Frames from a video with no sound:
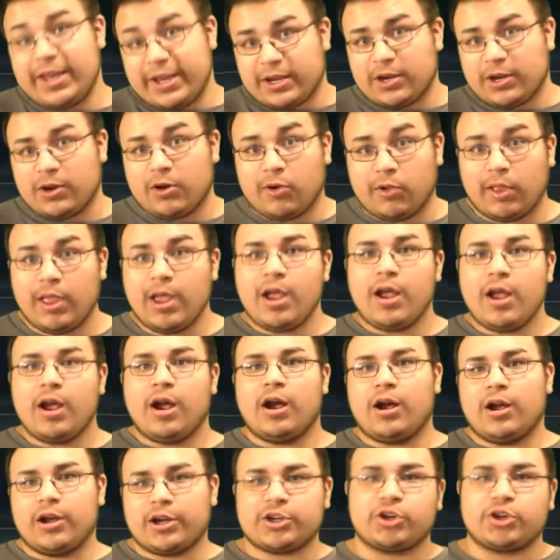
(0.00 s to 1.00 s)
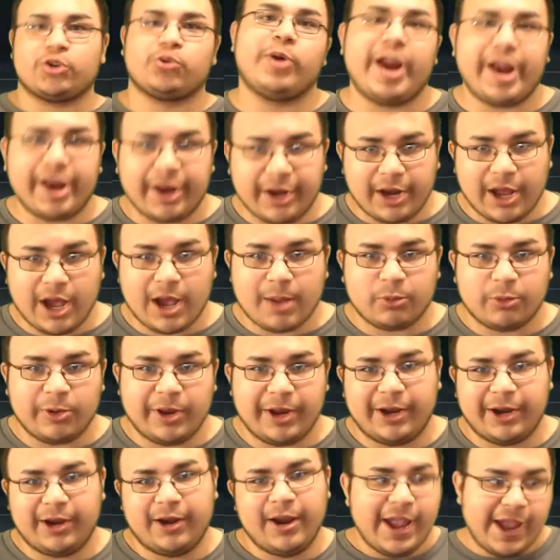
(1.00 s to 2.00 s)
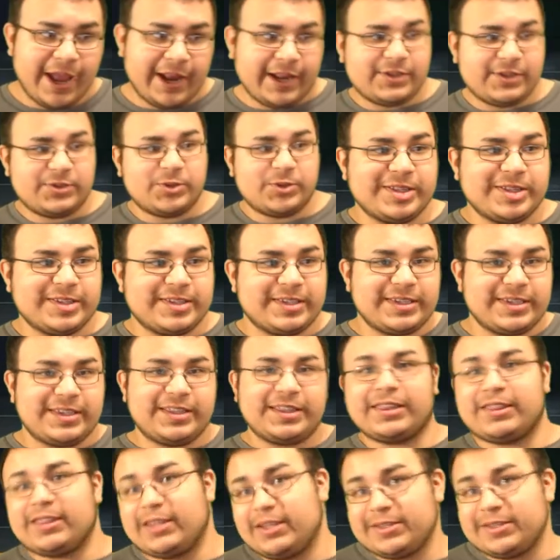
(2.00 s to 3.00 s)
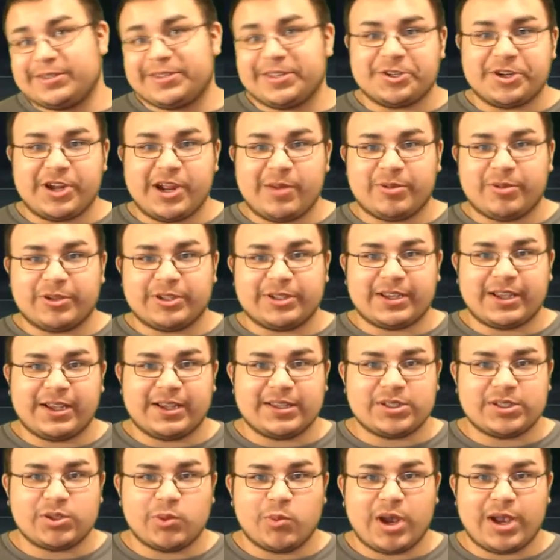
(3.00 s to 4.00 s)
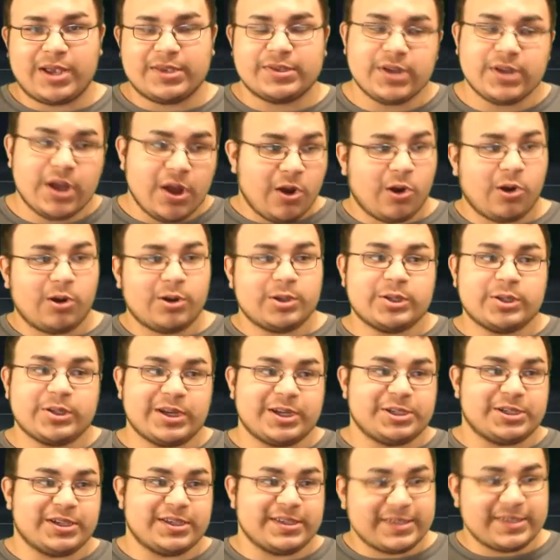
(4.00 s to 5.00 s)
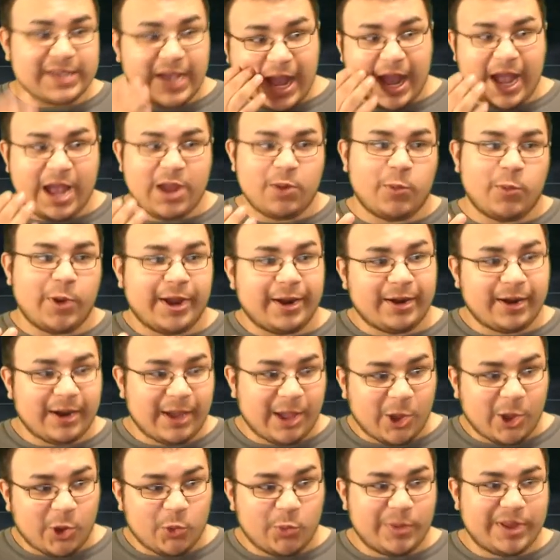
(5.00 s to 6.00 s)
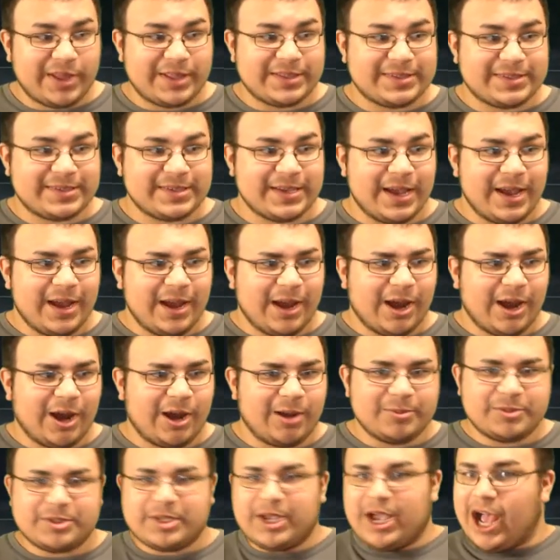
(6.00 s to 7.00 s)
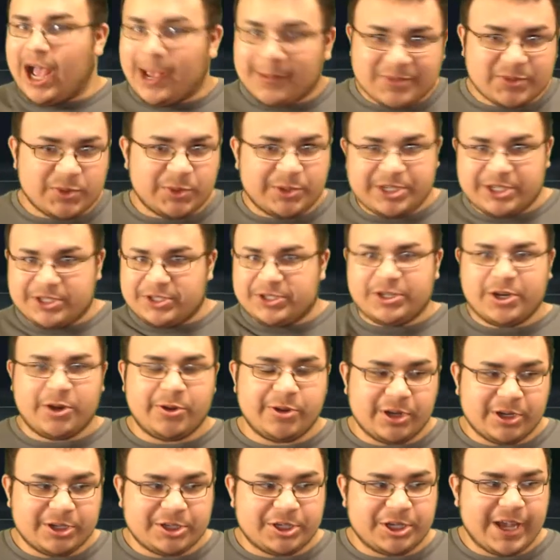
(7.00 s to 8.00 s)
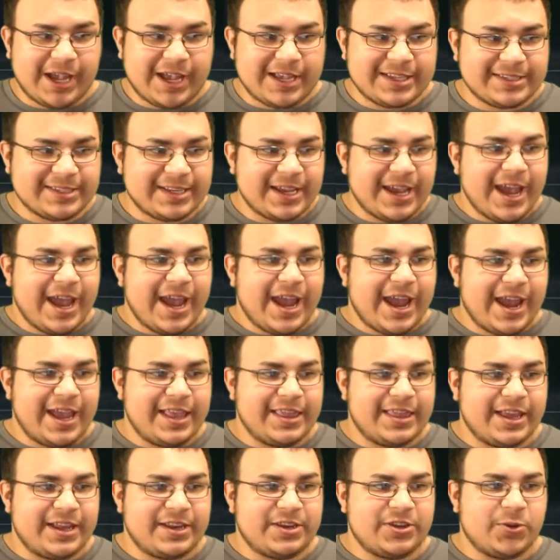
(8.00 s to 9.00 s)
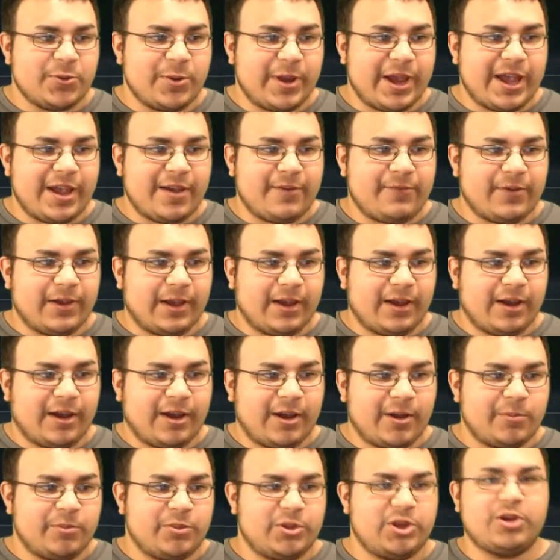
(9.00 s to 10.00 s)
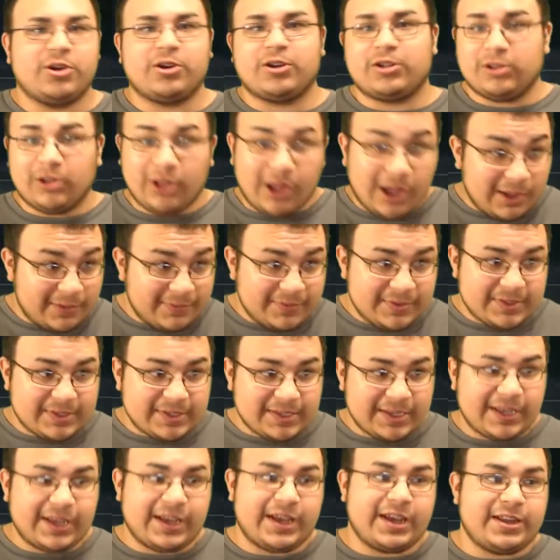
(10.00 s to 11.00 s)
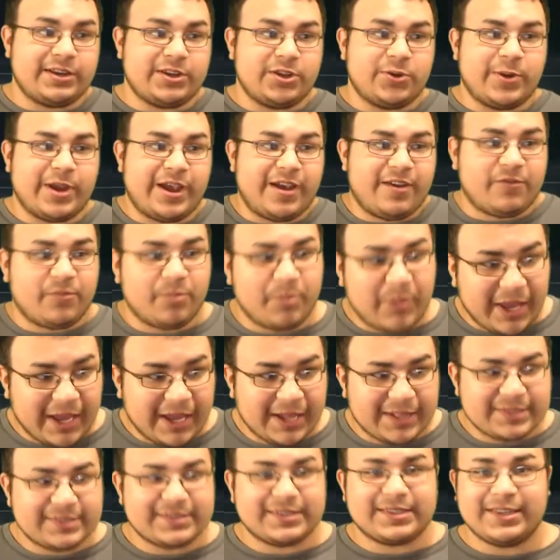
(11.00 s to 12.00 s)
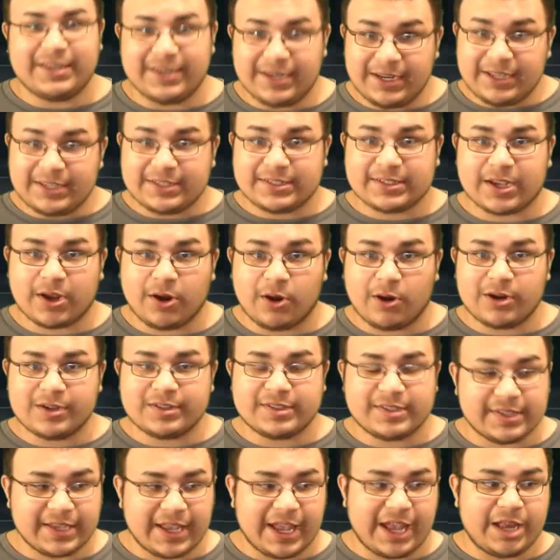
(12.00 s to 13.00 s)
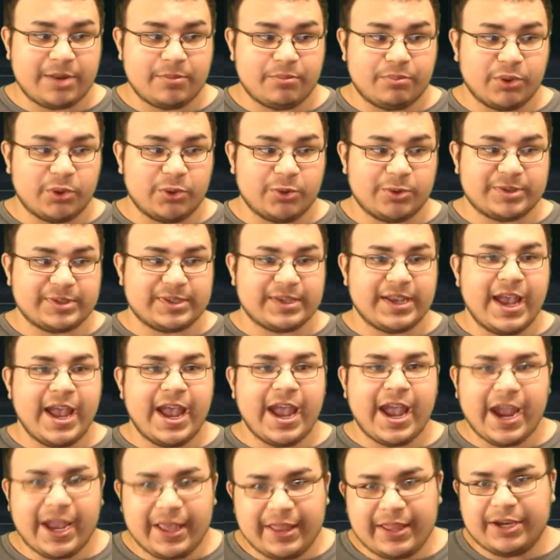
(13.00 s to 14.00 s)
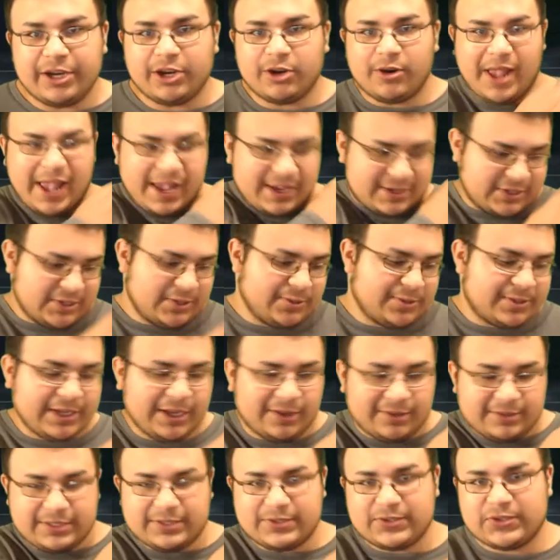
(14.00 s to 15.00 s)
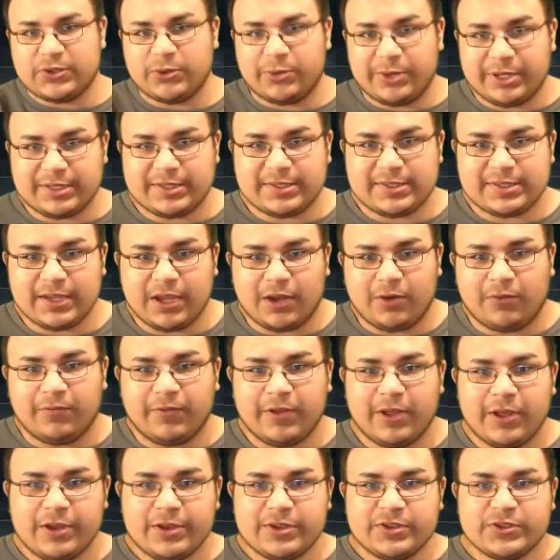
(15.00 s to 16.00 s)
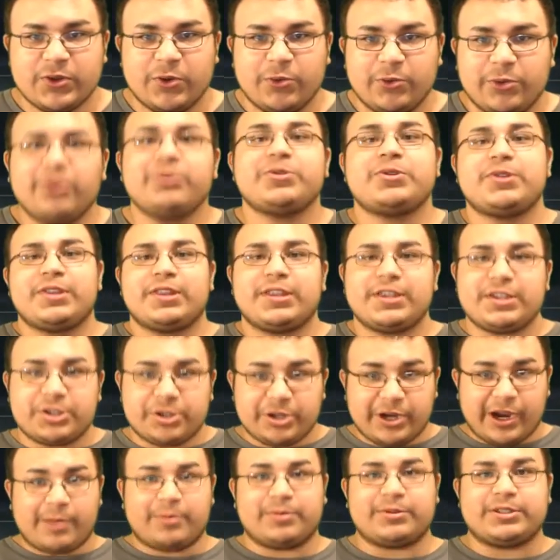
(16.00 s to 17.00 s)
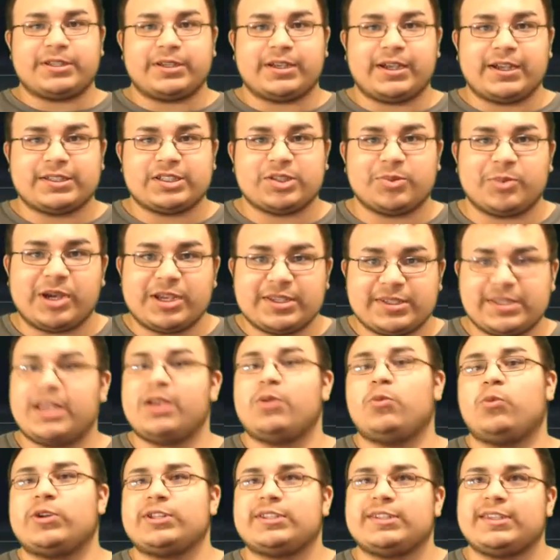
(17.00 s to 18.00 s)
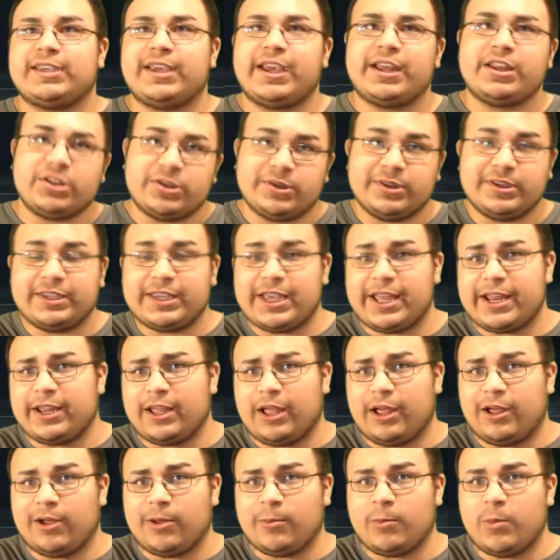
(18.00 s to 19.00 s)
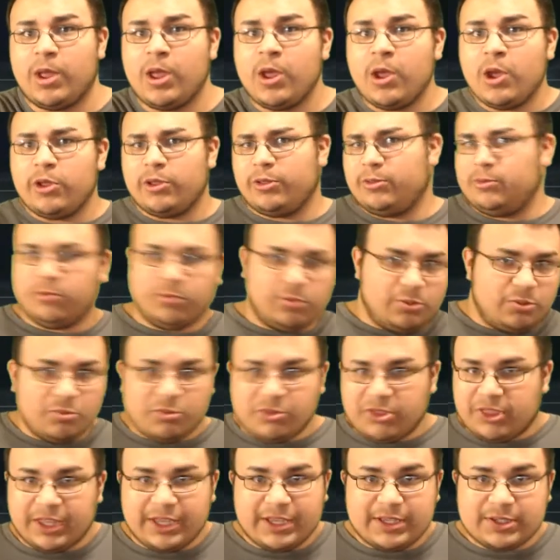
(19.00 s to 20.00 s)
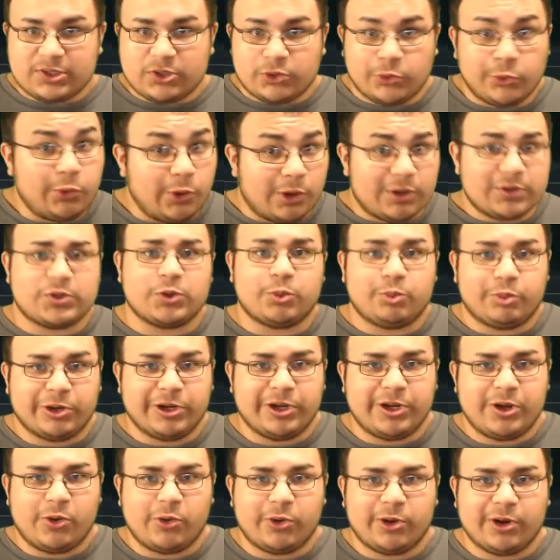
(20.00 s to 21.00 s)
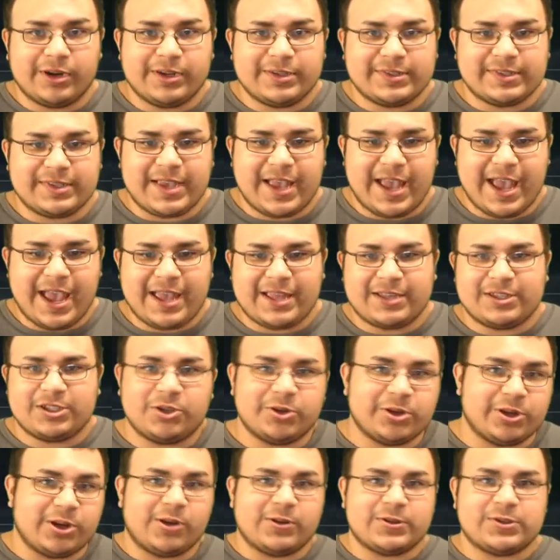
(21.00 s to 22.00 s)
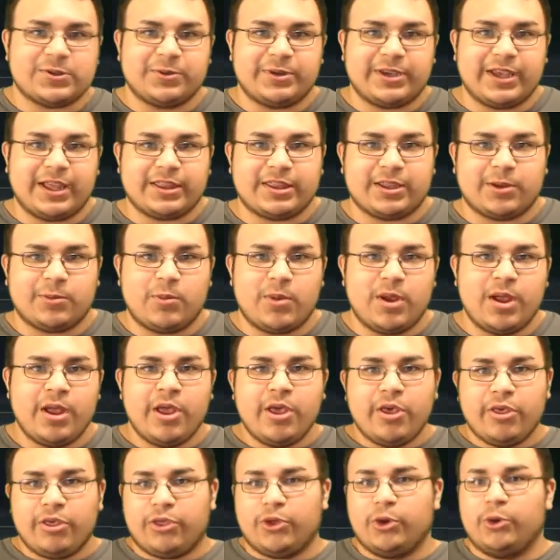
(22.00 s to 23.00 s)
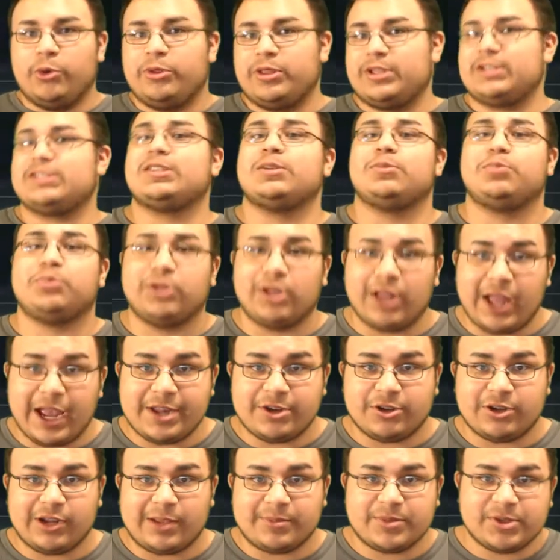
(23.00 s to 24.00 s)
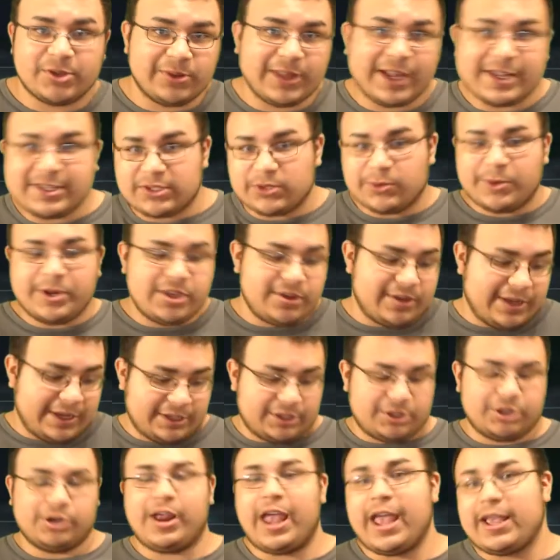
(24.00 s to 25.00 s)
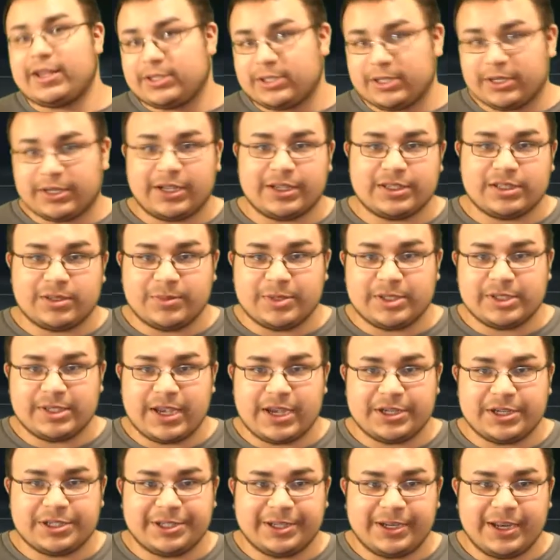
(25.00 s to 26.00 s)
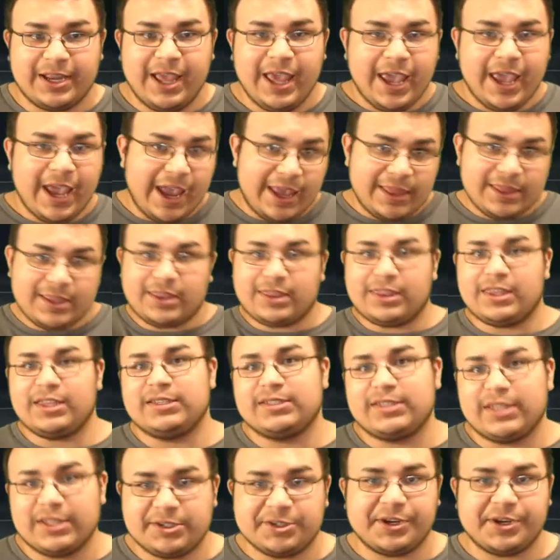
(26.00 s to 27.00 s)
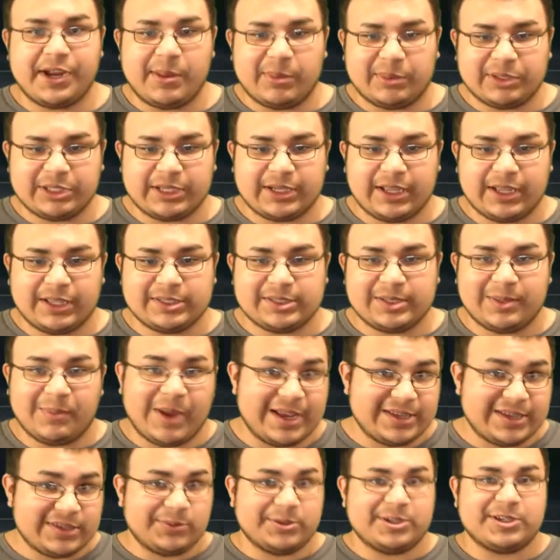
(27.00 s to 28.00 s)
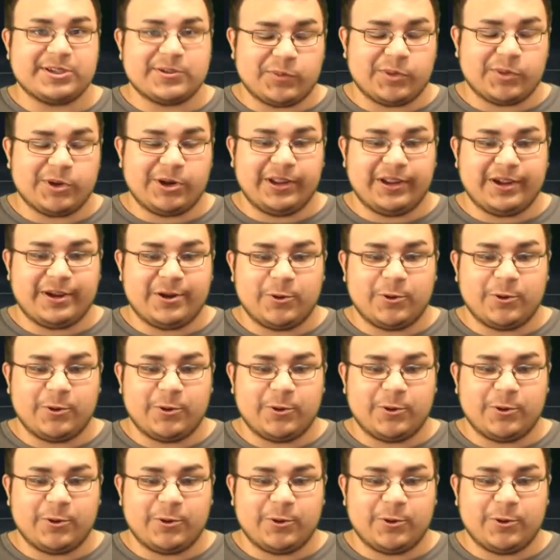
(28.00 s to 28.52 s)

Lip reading: they call create an operator. And can see, the things that you're able to customize are such as eyewear, helmets, tops, which is your chest, and then you have your gloves, and you have pants, knees guards, and boots, and then your exoskeleton suit itself. So those are the things you're able to customize, and once again, you can get things through also pre-orders, and you can also get them through the supply drop. So that's the way you get your extra customization and the things that you're able to customize, which is pretty